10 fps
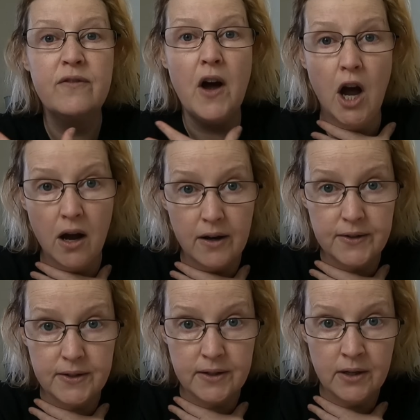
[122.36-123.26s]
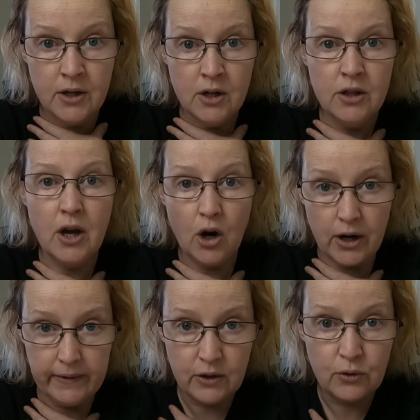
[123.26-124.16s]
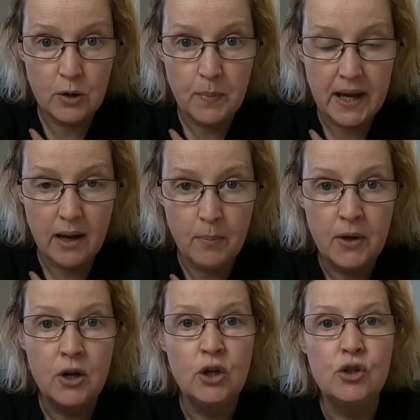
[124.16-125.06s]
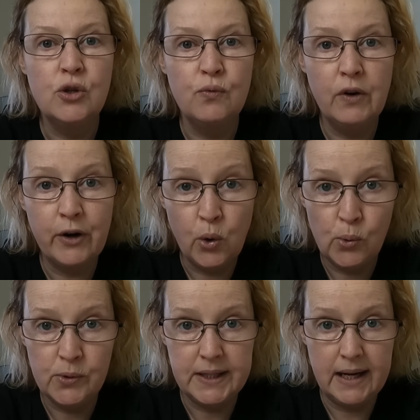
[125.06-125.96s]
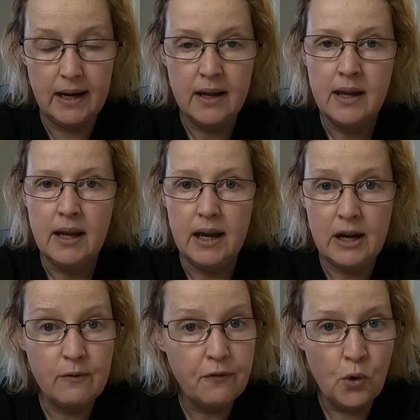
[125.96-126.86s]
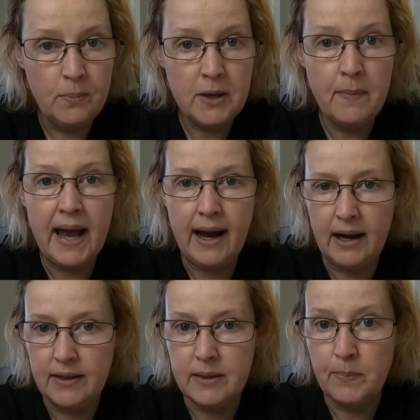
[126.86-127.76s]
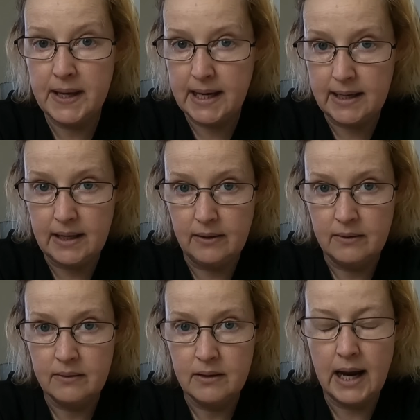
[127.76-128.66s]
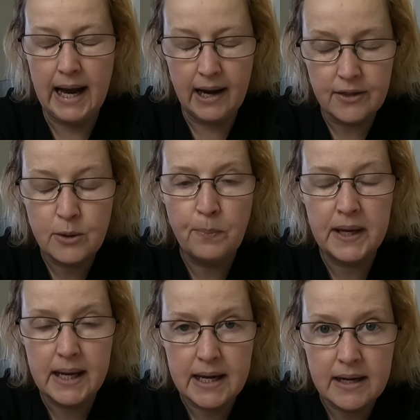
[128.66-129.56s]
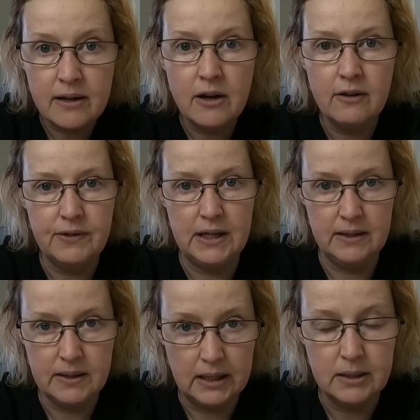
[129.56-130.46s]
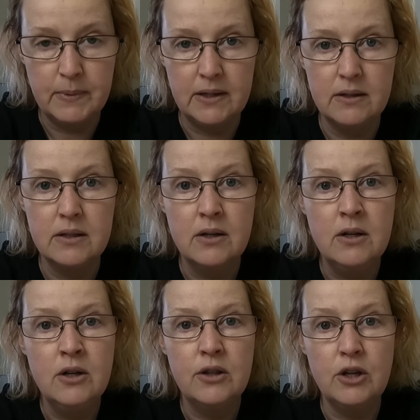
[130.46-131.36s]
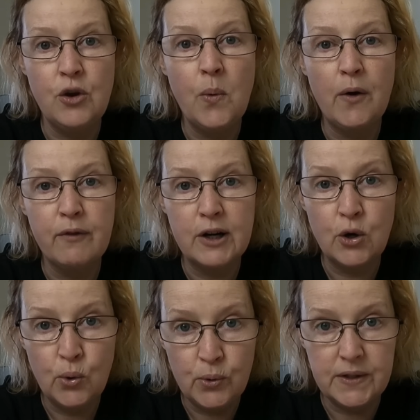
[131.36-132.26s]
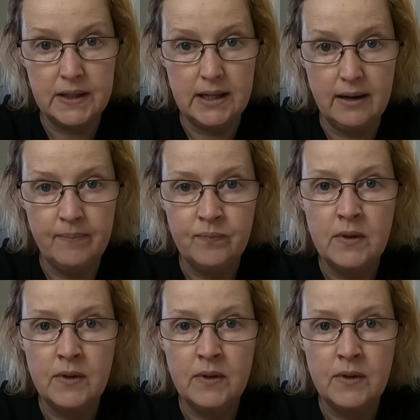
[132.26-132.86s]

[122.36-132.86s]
of us that are going through PIP, to record it. Inform them at the beginning of the assessment that you are recording it.